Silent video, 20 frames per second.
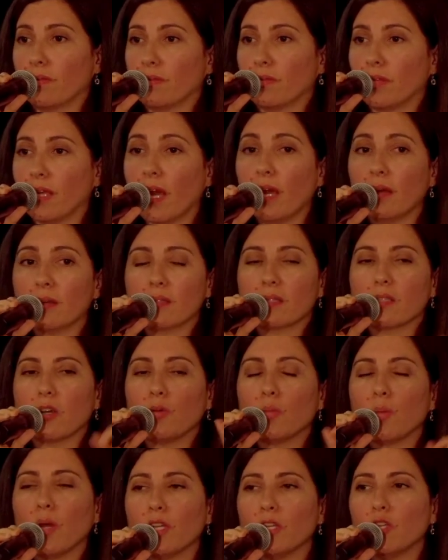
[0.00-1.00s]
Yeah?
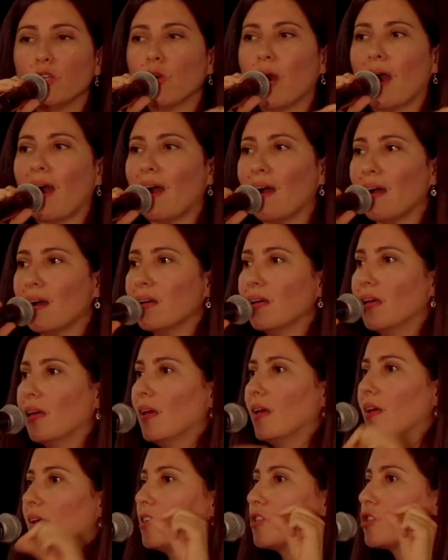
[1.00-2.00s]
So when you are
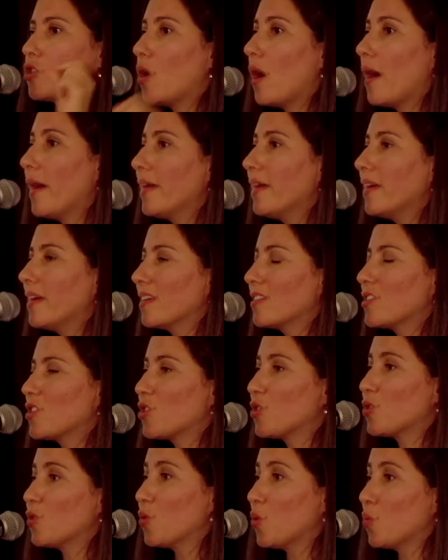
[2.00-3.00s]
trying
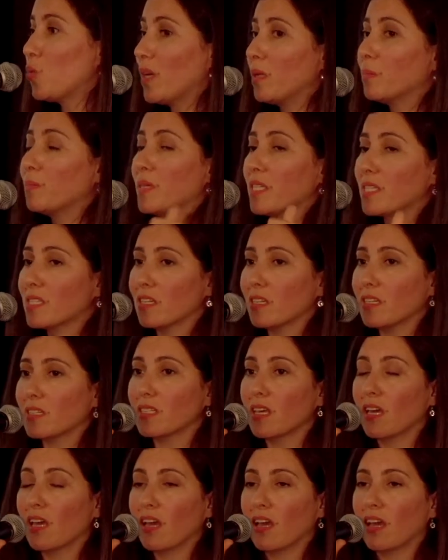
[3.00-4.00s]
to win
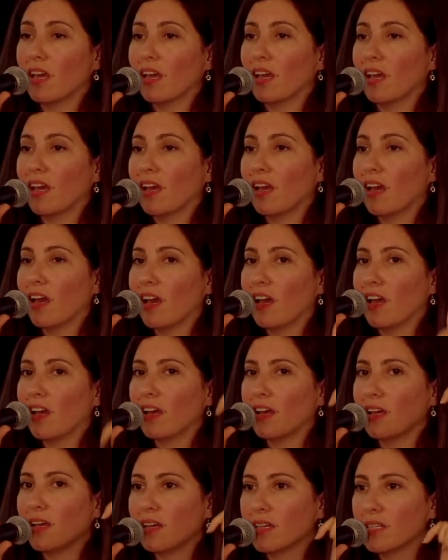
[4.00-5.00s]
business,
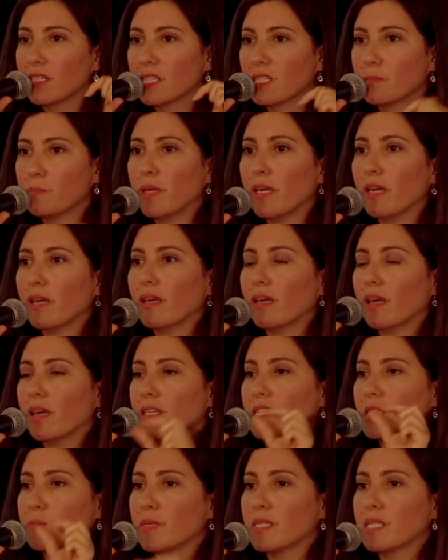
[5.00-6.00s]
speak
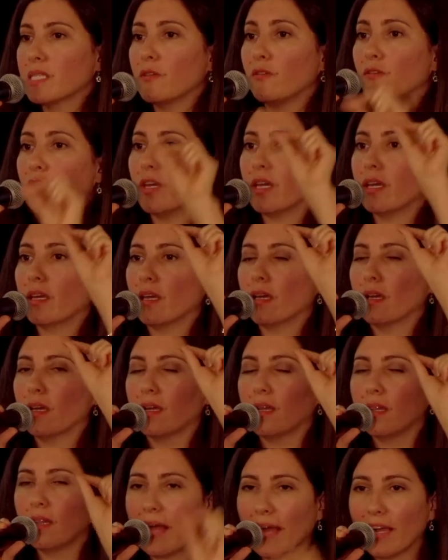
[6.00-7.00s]
a specific
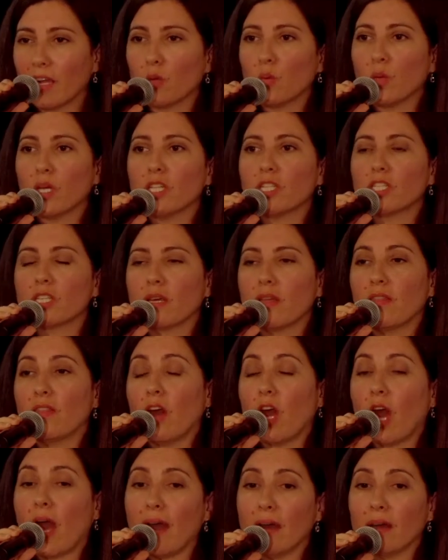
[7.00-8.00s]
language
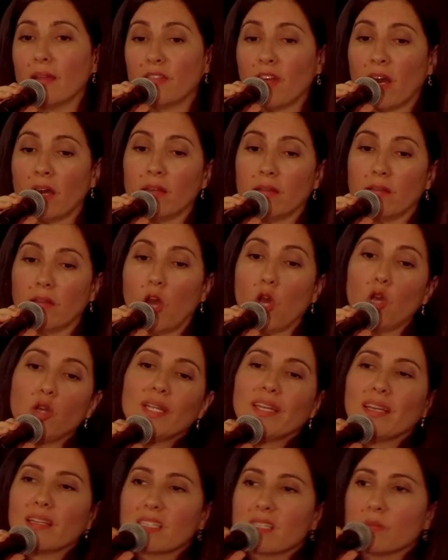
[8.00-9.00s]
that
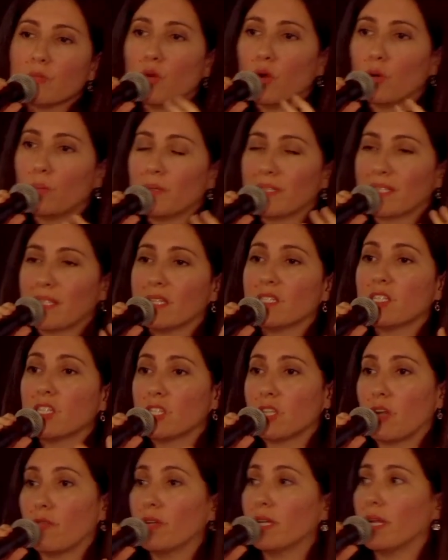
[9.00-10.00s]
only a small
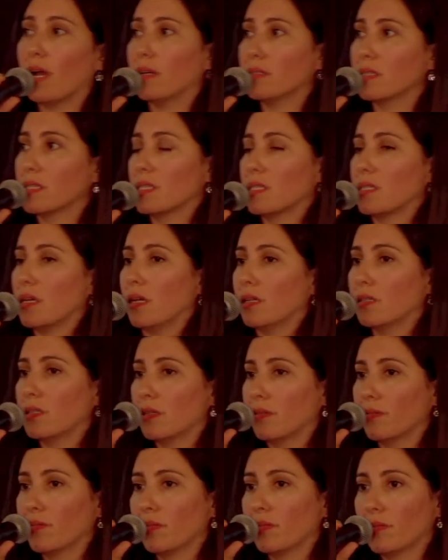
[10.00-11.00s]
percentage really understand.
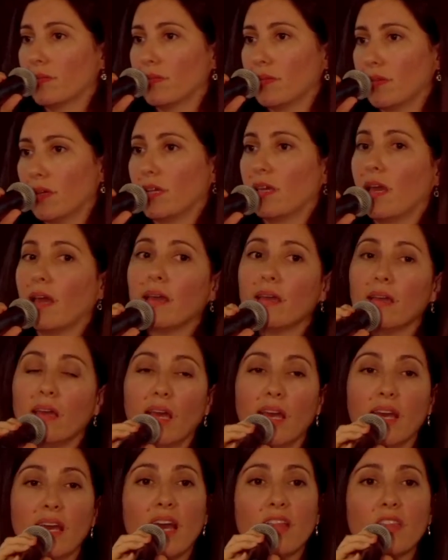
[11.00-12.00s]
Okay?
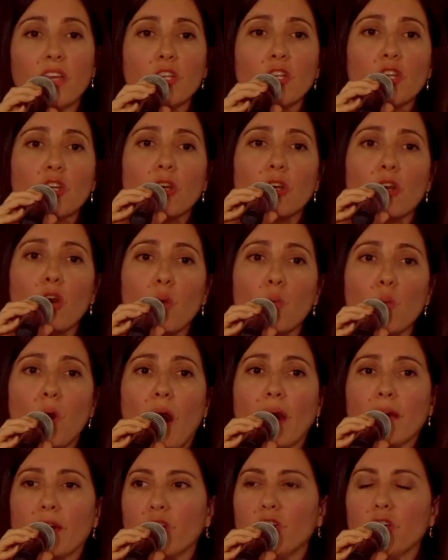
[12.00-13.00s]
And then you can go
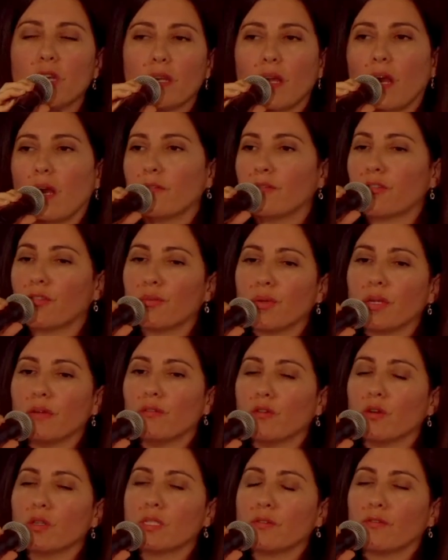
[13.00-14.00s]
wider. You can have 3,
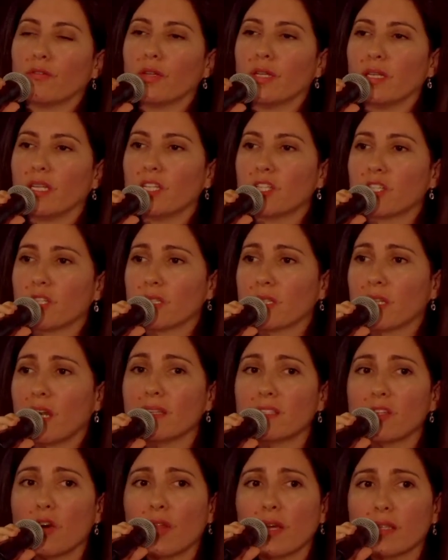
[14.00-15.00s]
4 different niches. And
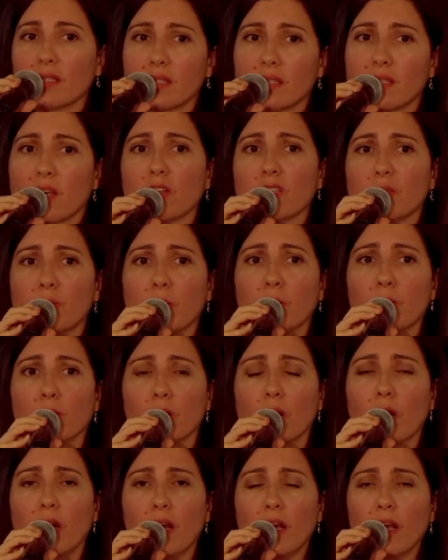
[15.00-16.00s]
I tell that to
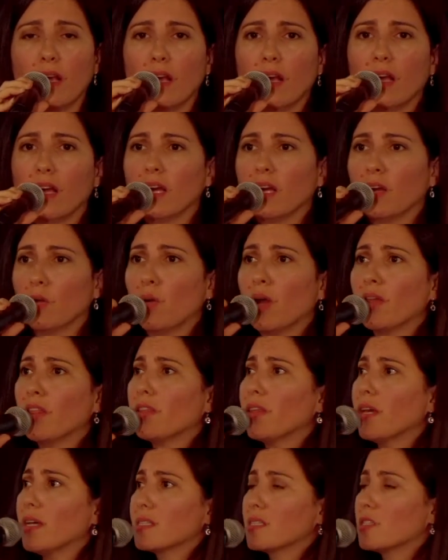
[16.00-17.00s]
salespeople.
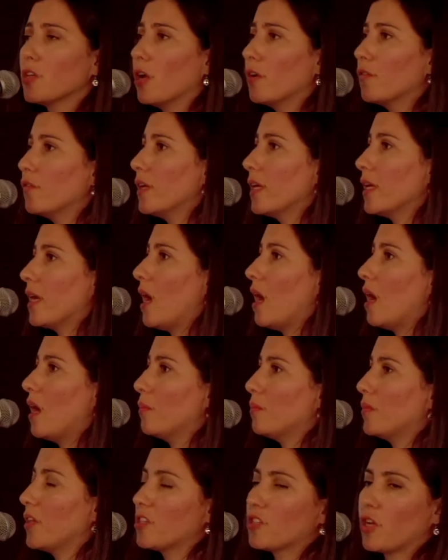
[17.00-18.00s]
Whether they're serving,
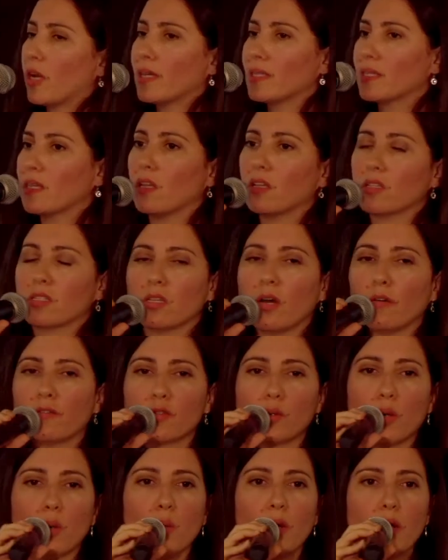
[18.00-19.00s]
they're trying to sell a
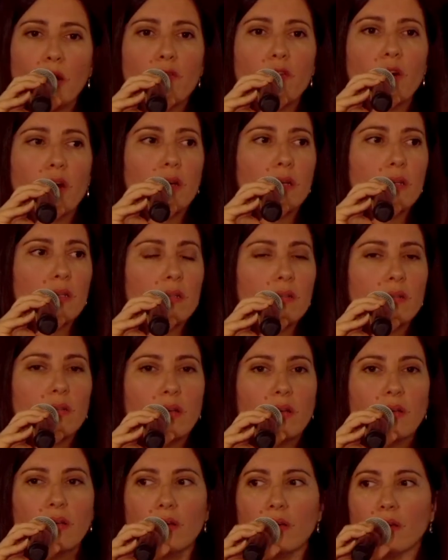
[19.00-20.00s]
software, whatever,
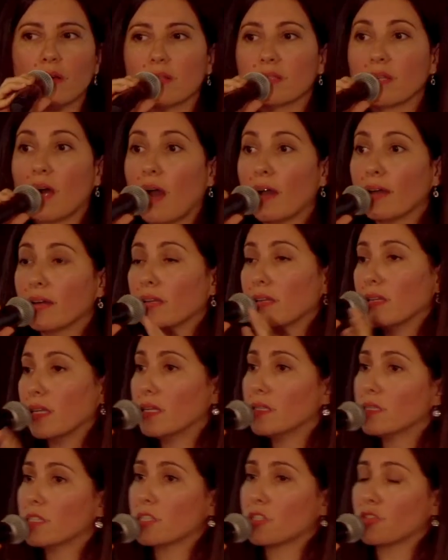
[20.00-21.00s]
target an
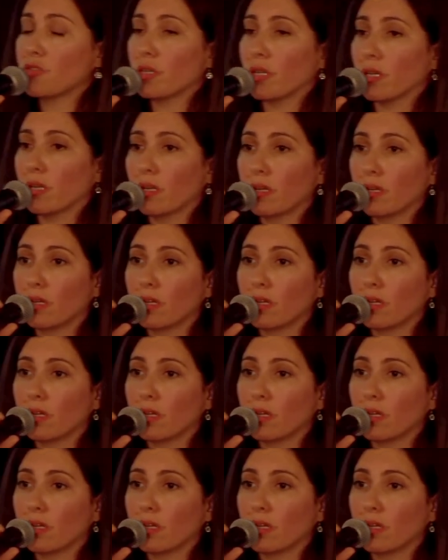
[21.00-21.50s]
industry.